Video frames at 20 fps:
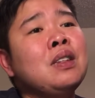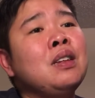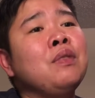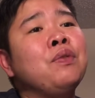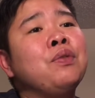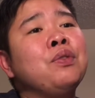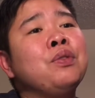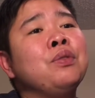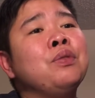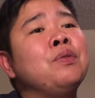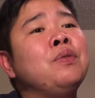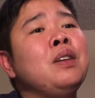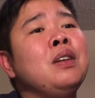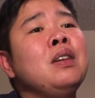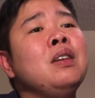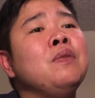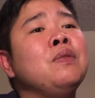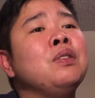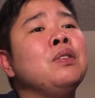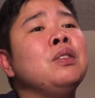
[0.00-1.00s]

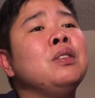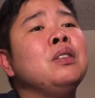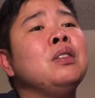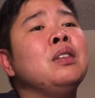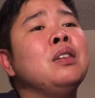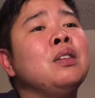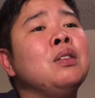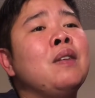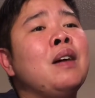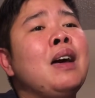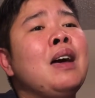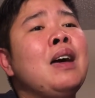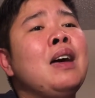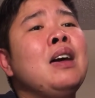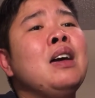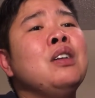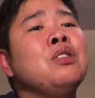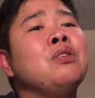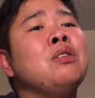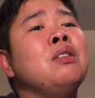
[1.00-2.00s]
Forever, now
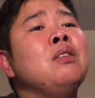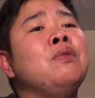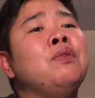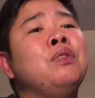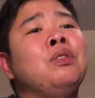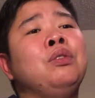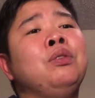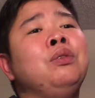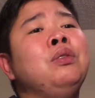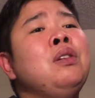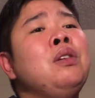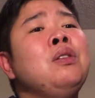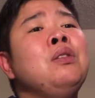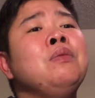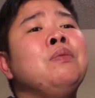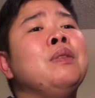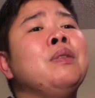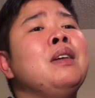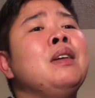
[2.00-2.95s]
I drive alone